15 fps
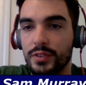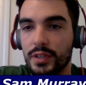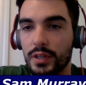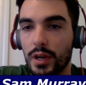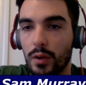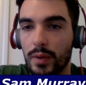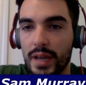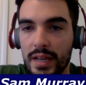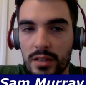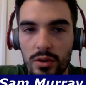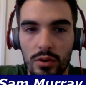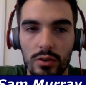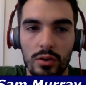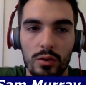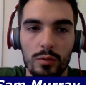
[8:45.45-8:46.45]
in
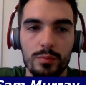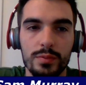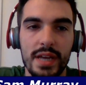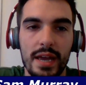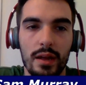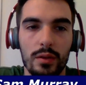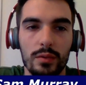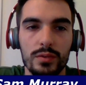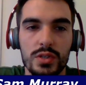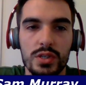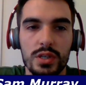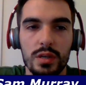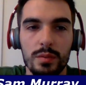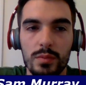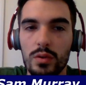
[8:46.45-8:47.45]
your hometown's
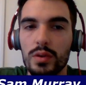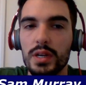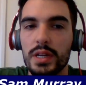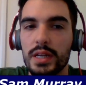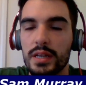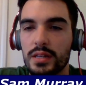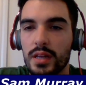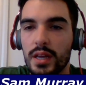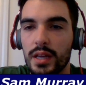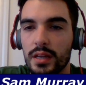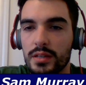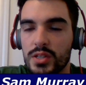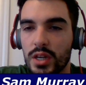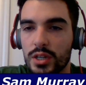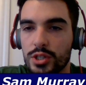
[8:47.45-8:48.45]
community
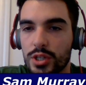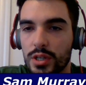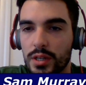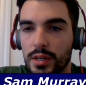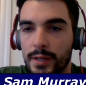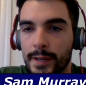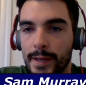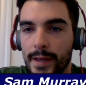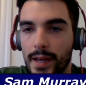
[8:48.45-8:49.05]
in such a